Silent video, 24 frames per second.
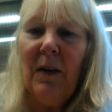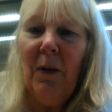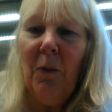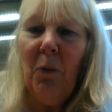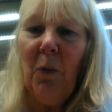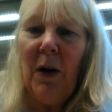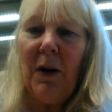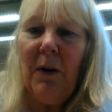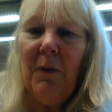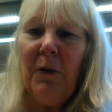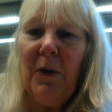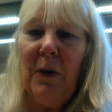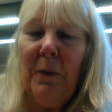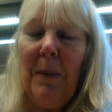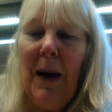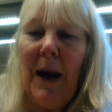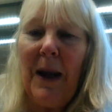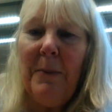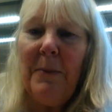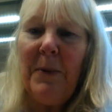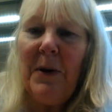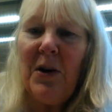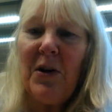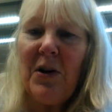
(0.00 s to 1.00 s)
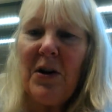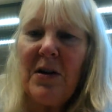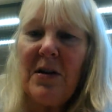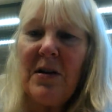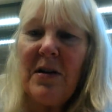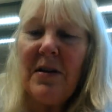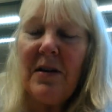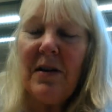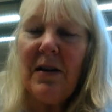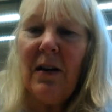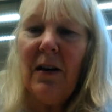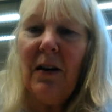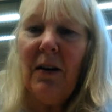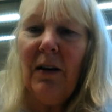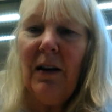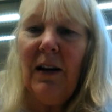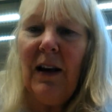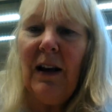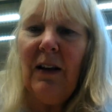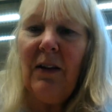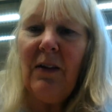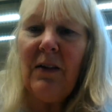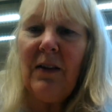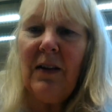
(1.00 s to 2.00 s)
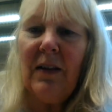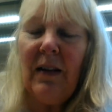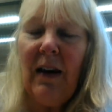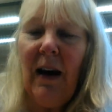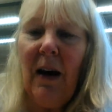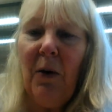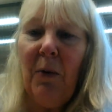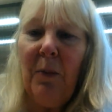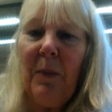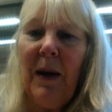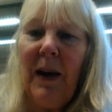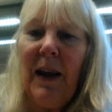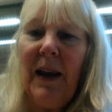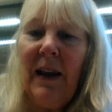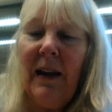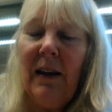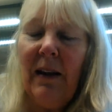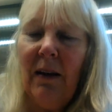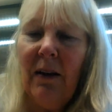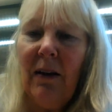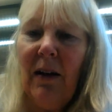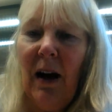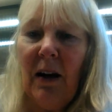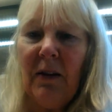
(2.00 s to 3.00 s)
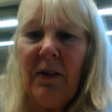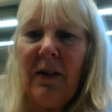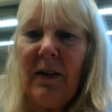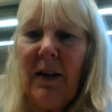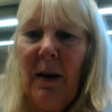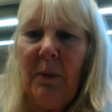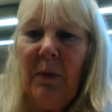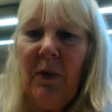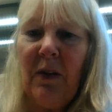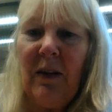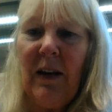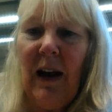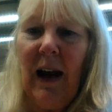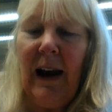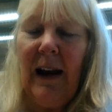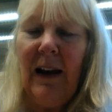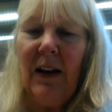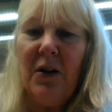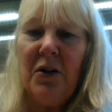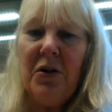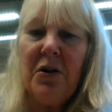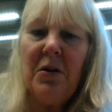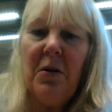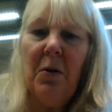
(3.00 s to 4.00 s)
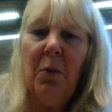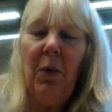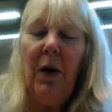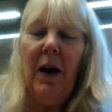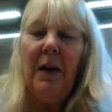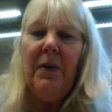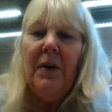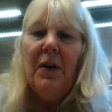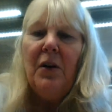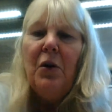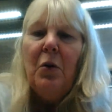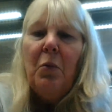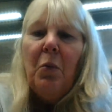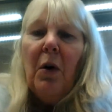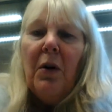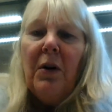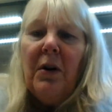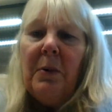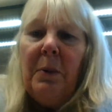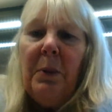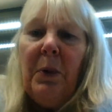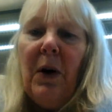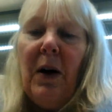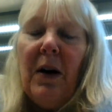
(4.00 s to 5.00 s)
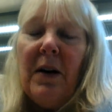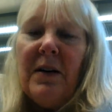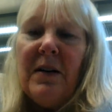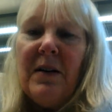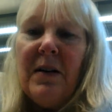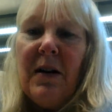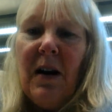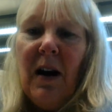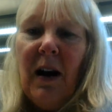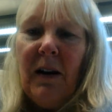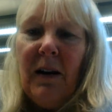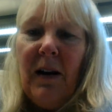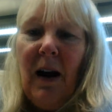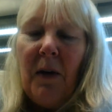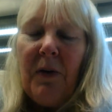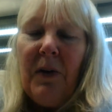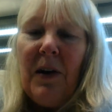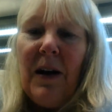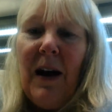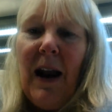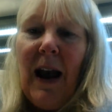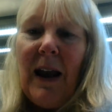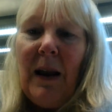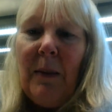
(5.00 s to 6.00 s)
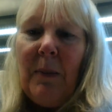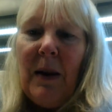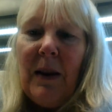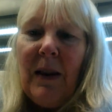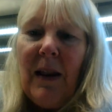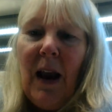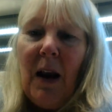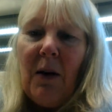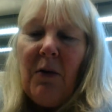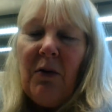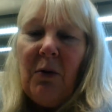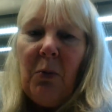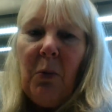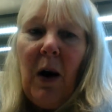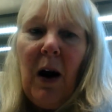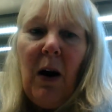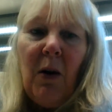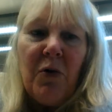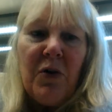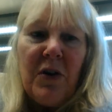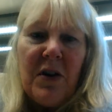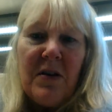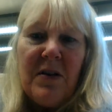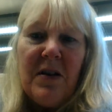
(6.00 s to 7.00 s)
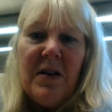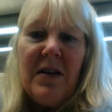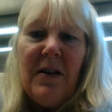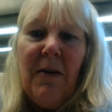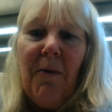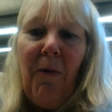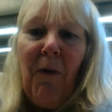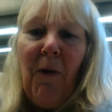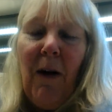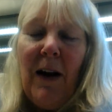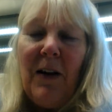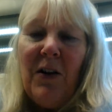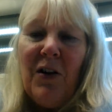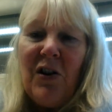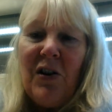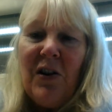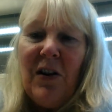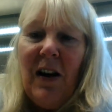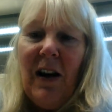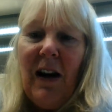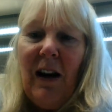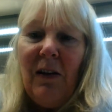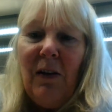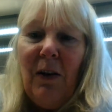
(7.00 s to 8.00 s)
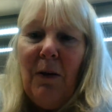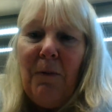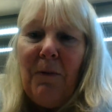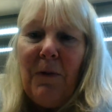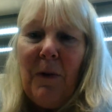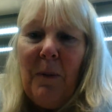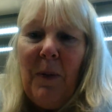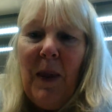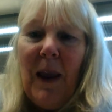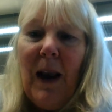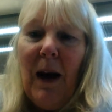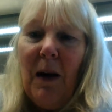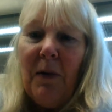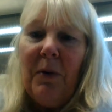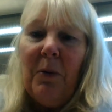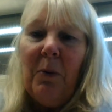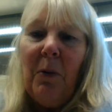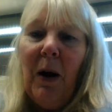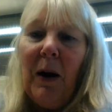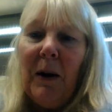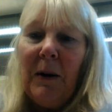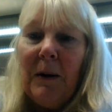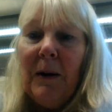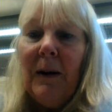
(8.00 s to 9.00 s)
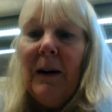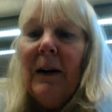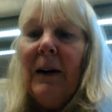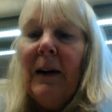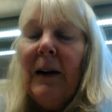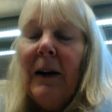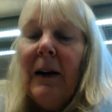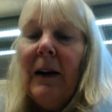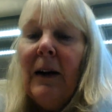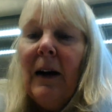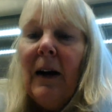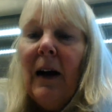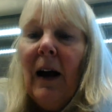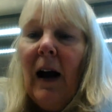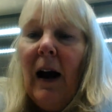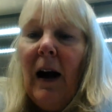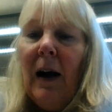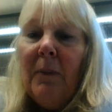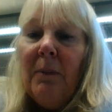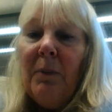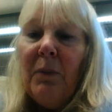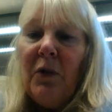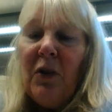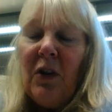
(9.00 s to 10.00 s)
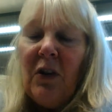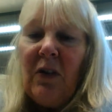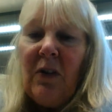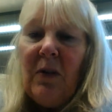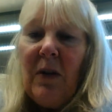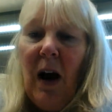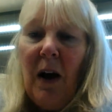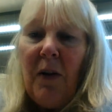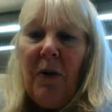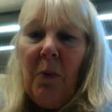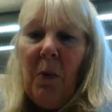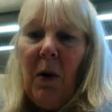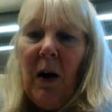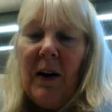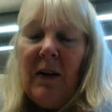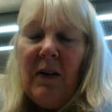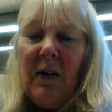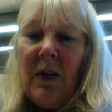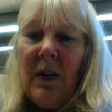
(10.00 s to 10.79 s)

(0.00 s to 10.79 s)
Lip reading: maybe just needs to tell me at some stage whether you want to put another name in there as well, just to differentiate you from the other one. Just otherwise